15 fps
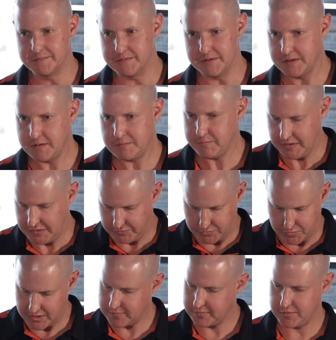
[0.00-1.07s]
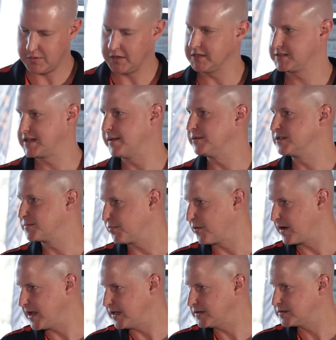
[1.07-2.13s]
the incredibly well-established
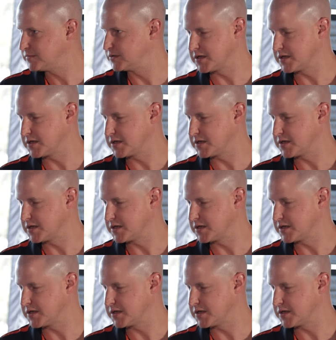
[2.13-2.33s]
brand,